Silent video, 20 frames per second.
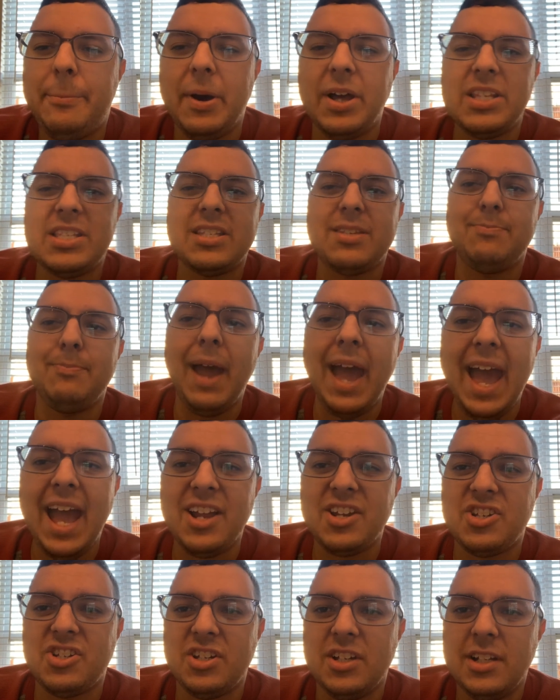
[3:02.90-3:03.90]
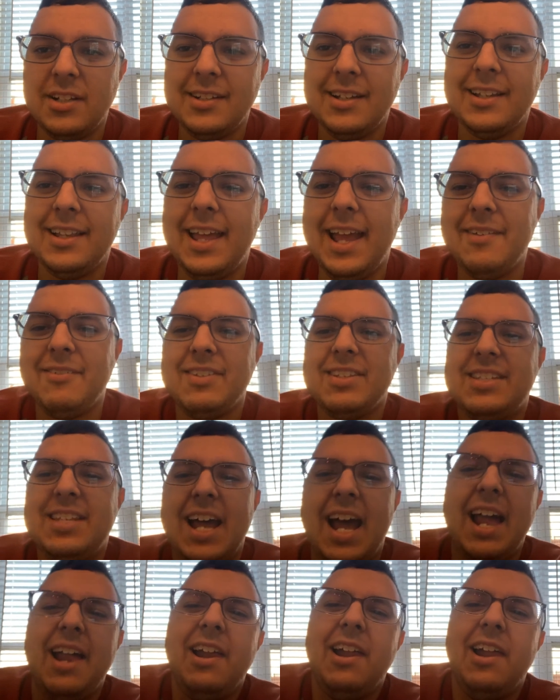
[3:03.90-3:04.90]
but Smash! Every
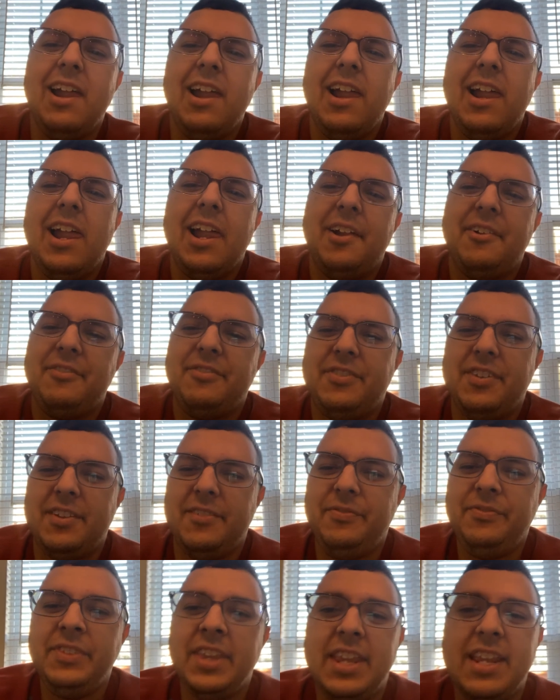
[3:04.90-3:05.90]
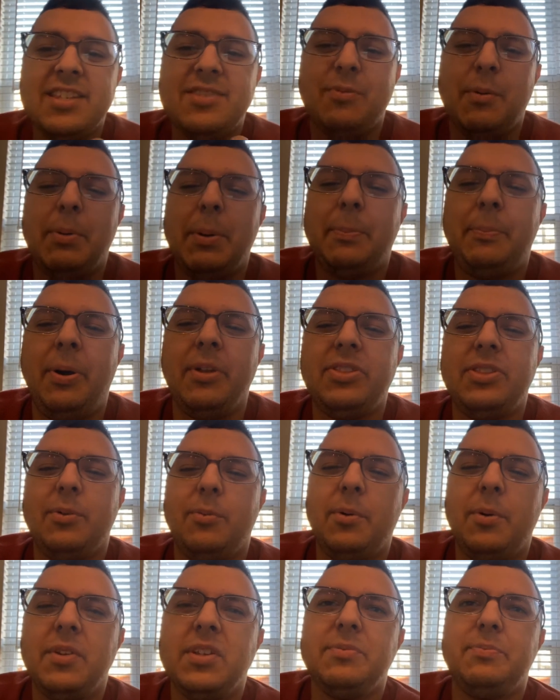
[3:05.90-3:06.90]
time. Mm. This is where we put the
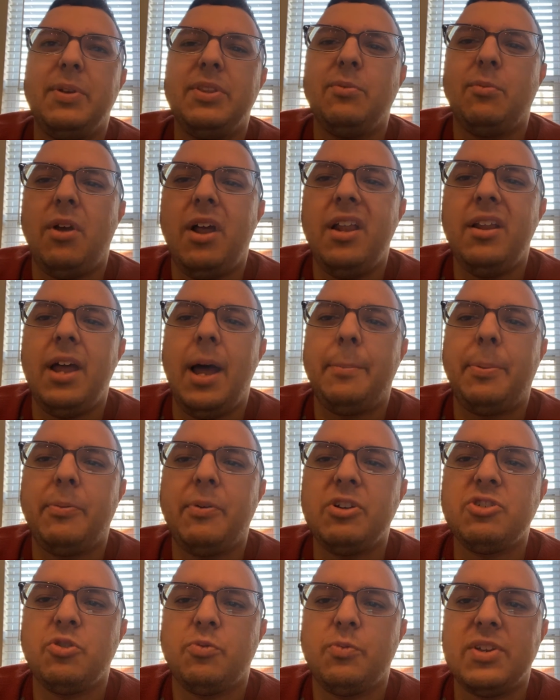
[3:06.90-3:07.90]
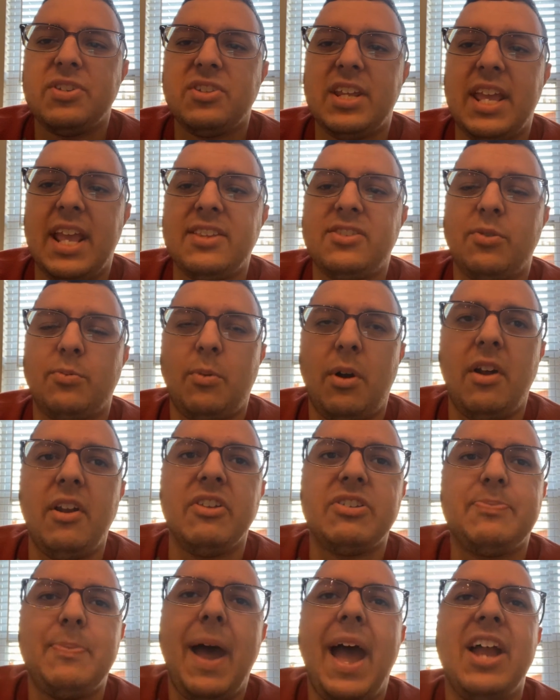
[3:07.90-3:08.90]
this bring the world of professional wrestling into the world of
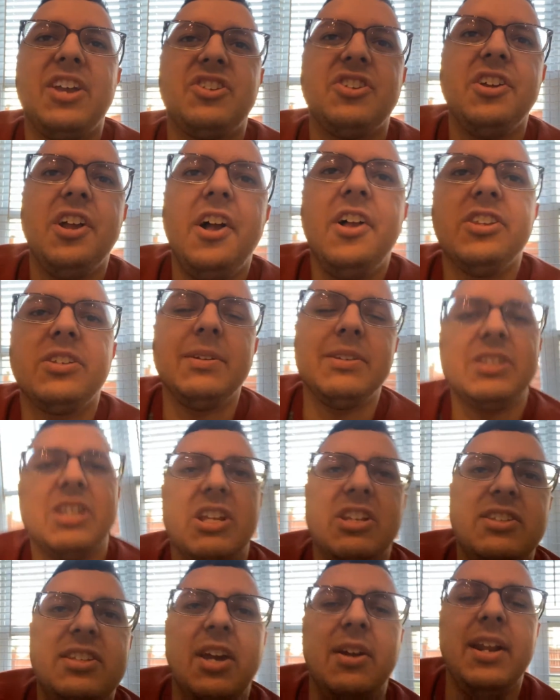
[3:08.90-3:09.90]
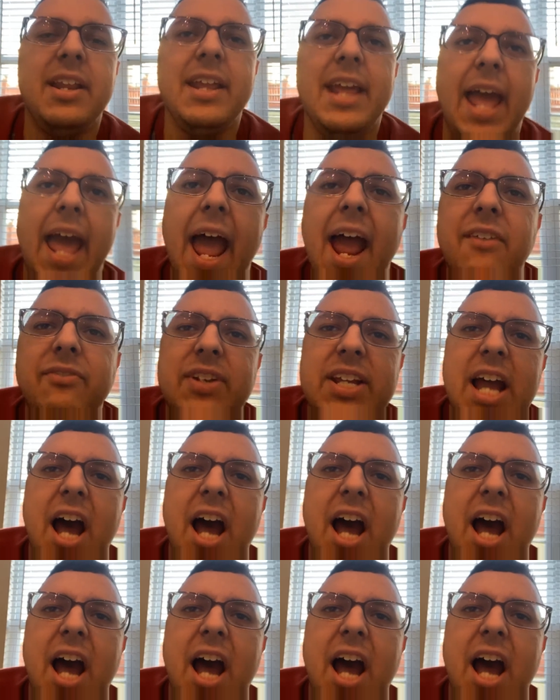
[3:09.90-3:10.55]
Smash. So make sure you tune in every